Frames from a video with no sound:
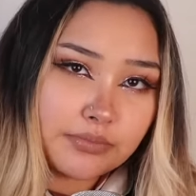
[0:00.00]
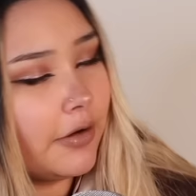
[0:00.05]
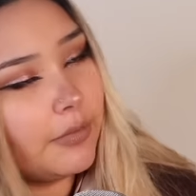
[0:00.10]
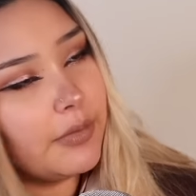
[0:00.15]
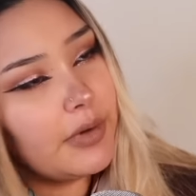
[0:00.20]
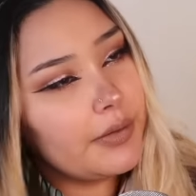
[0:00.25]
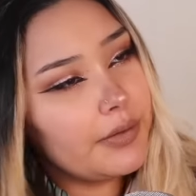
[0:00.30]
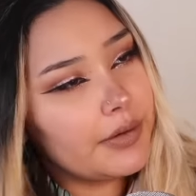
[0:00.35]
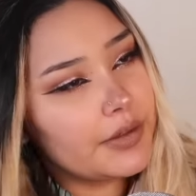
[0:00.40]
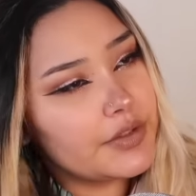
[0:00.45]

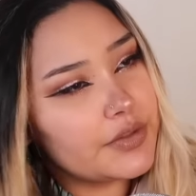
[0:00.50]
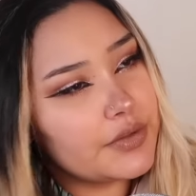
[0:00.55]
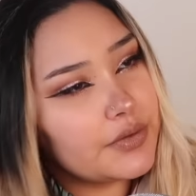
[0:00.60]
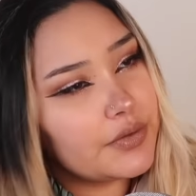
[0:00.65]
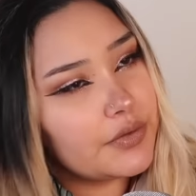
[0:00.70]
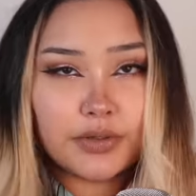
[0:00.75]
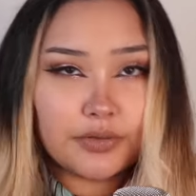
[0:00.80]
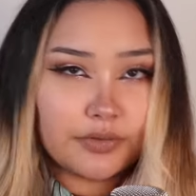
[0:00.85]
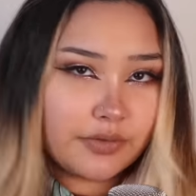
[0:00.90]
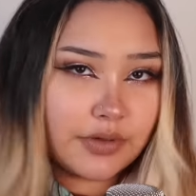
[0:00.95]
Remember to
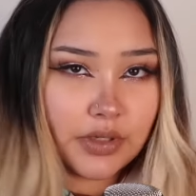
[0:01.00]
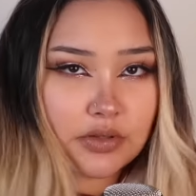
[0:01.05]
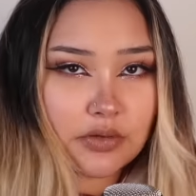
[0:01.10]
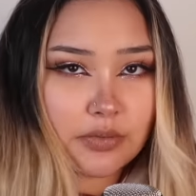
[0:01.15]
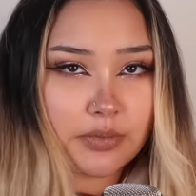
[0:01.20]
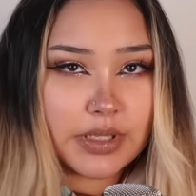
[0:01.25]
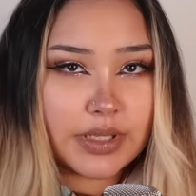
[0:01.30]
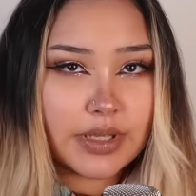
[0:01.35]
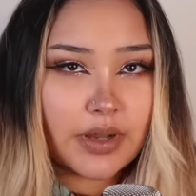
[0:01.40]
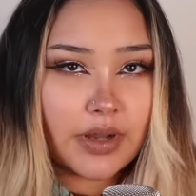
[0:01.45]
follow
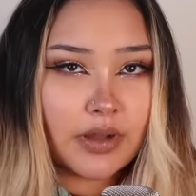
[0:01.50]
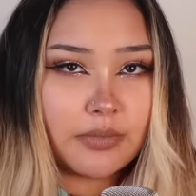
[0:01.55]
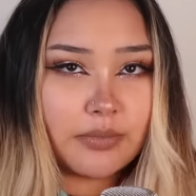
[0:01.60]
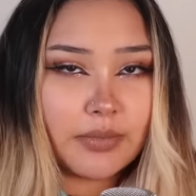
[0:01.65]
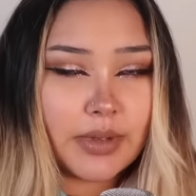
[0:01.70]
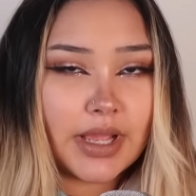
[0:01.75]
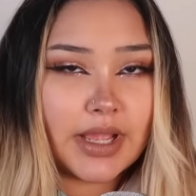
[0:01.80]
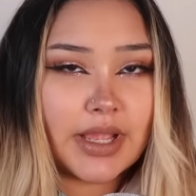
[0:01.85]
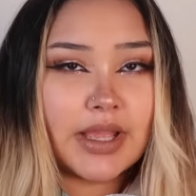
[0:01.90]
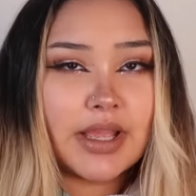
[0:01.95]
me on
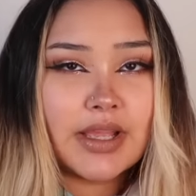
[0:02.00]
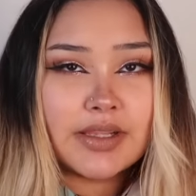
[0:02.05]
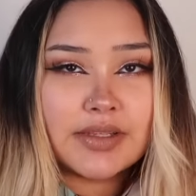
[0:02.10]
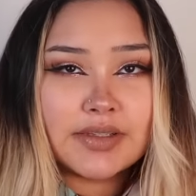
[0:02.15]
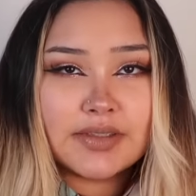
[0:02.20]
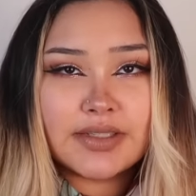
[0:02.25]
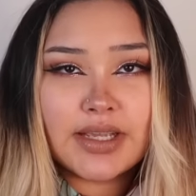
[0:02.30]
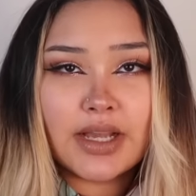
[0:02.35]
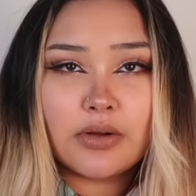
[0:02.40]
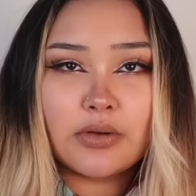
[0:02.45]
my
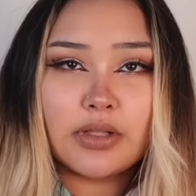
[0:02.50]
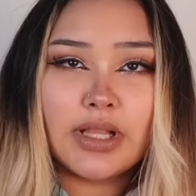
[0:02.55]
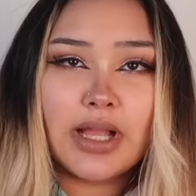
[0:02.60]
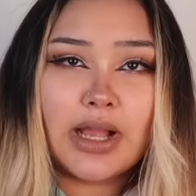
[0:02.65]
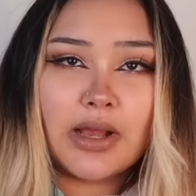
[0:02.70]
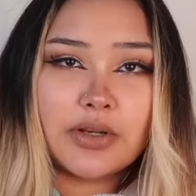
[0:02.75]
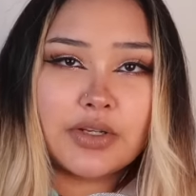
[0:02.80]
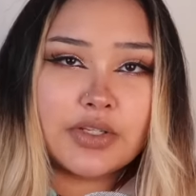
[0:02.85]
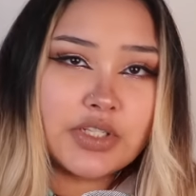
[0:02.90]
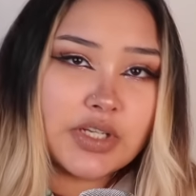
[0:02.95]
SoundCloud
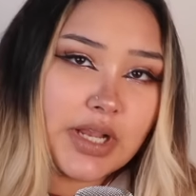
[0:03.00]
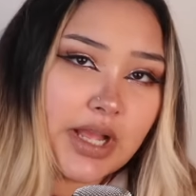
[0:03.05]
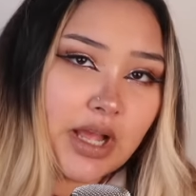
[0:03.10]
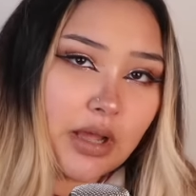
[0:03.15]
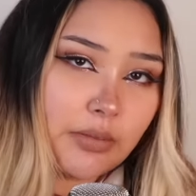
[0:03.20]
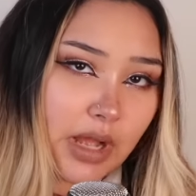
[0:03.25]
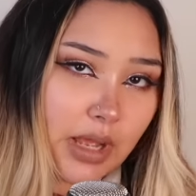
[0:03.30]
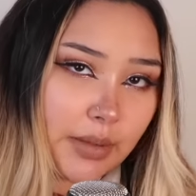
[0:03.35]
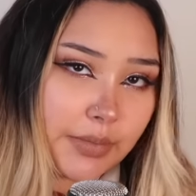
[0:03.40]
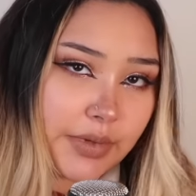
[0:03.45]
and check out
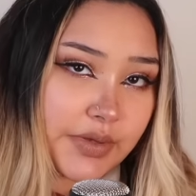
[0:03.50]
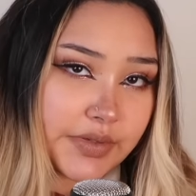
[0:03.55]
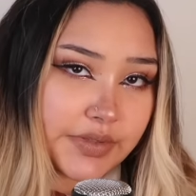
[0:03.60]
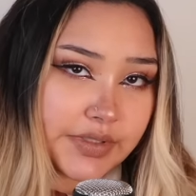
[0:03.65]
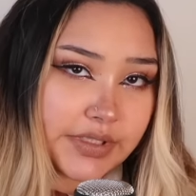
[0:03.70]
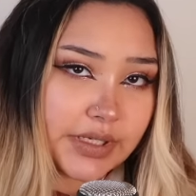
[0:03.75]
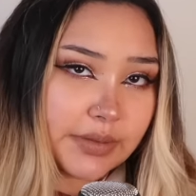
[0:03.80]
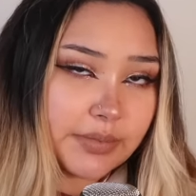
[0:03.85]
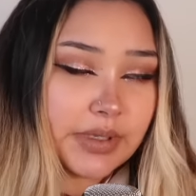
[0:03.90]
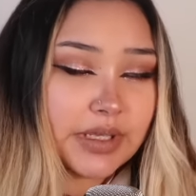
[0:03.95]
my
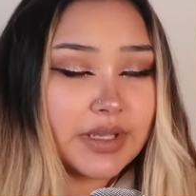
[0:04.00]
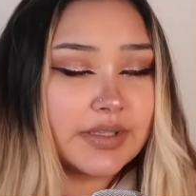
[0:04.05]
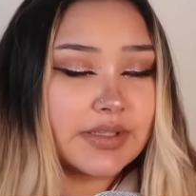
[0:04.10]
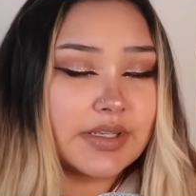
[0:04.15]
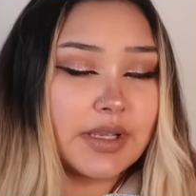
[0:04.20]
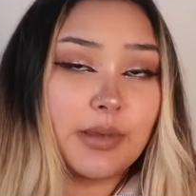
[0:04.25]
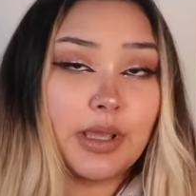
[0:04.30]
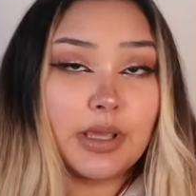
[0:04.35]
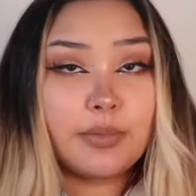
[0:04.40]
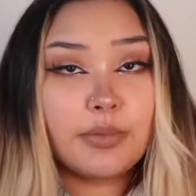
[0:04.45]
music, because I
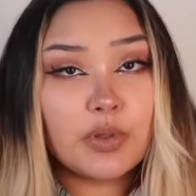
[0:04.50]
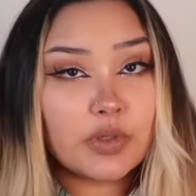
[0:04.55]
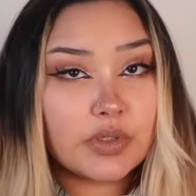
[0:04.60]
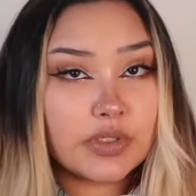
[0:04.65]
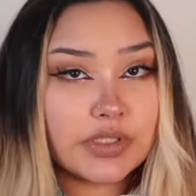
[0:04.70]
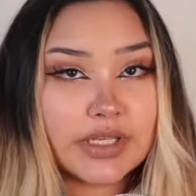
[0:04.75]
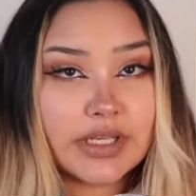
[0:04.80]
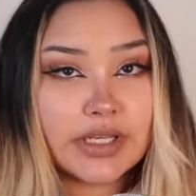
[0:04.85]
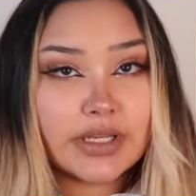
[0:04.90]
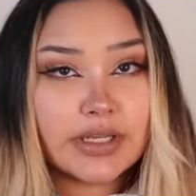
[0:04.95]
make
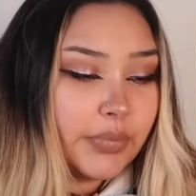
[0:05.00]
music.